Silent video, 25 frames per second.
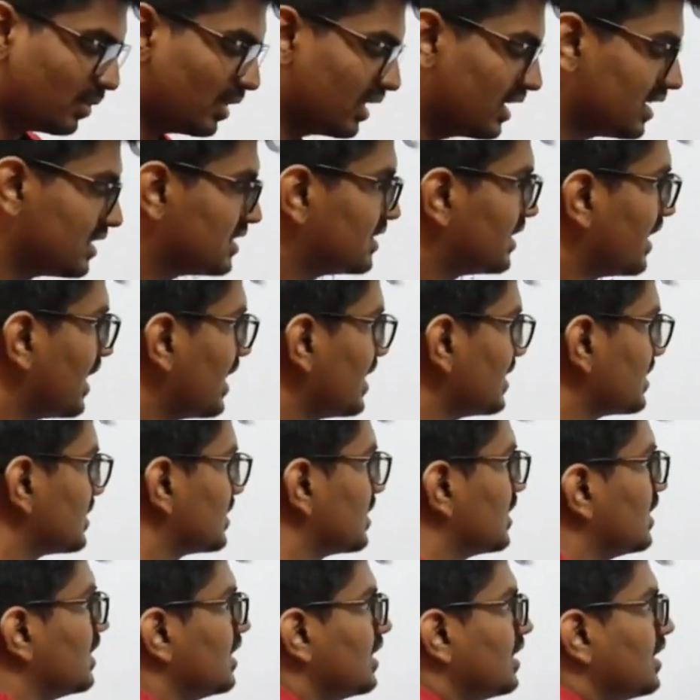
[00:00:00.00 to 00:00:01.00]
What it
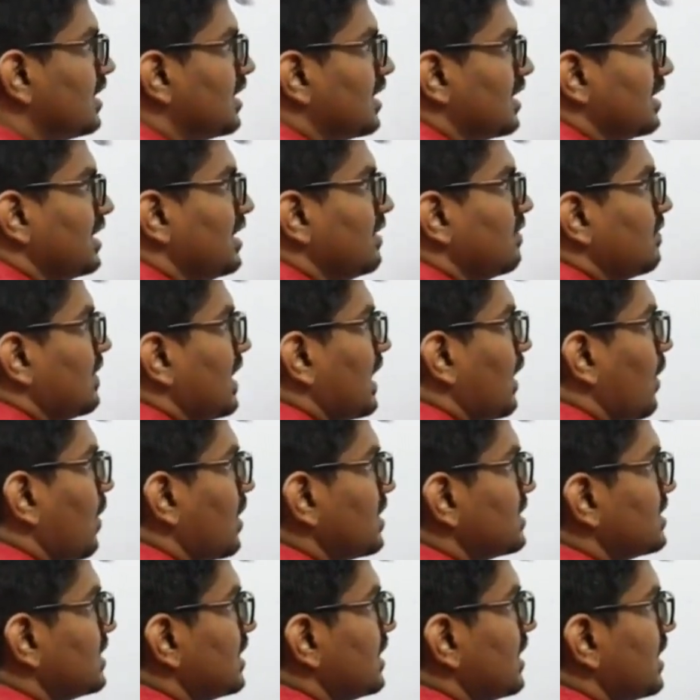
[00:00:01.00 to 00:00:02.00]
says, the
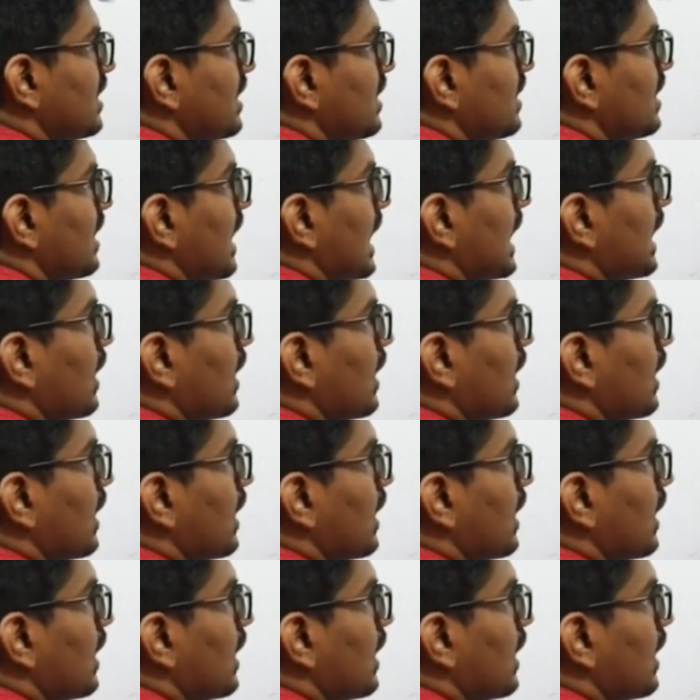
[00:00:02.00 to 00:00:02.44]
velocity